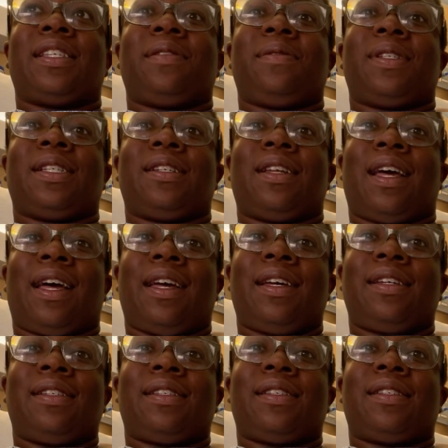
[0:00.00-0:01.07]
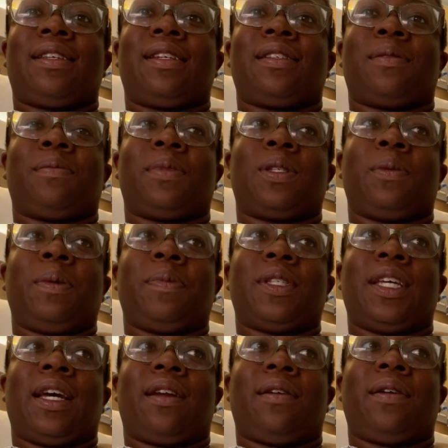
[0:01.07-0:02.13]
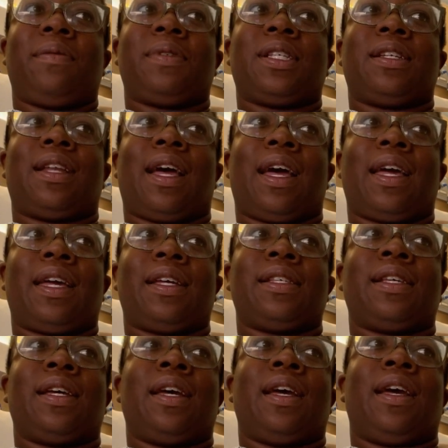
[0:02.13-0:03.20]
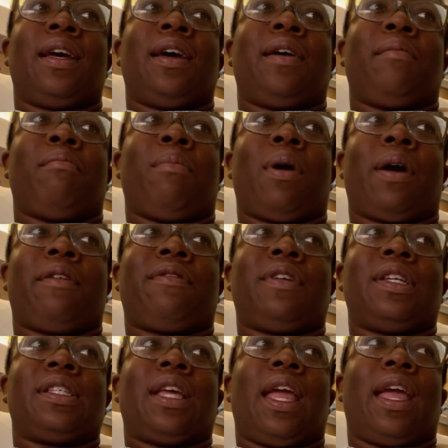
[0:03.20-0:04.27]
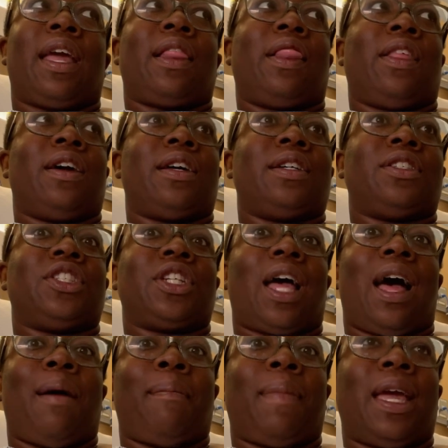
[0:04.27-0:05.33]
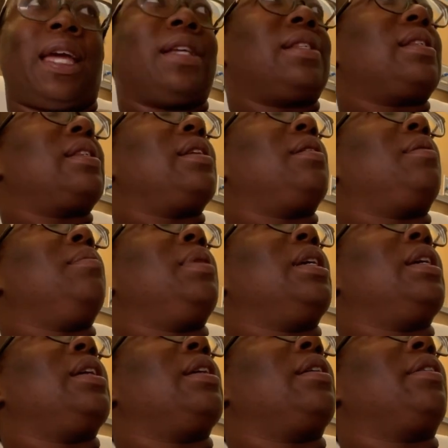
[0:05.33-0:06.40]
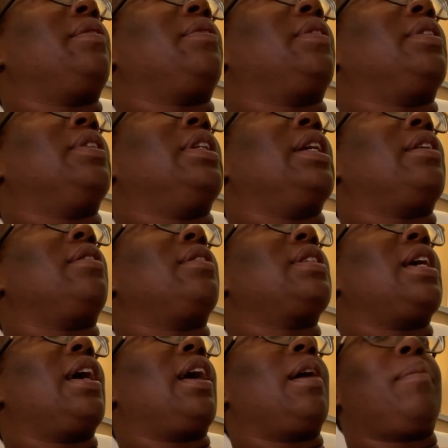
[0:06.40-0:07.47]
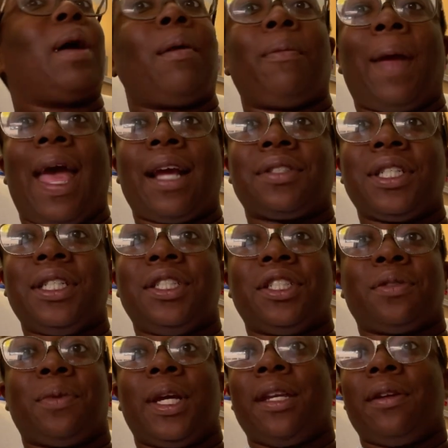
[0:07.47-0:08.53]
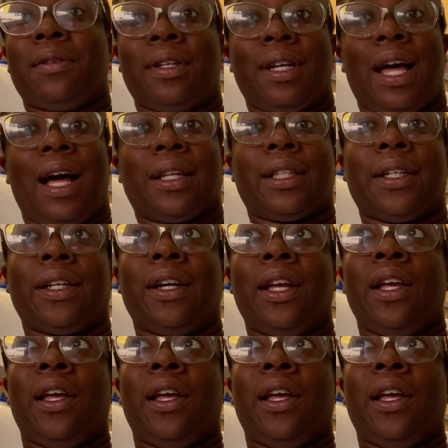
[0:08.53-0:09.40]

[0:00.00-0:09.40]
It was a nice, and some sweet potato. It was a nice breakfast and lunch. I may still be here for dinner time. I'm actually just waiting on the doctor.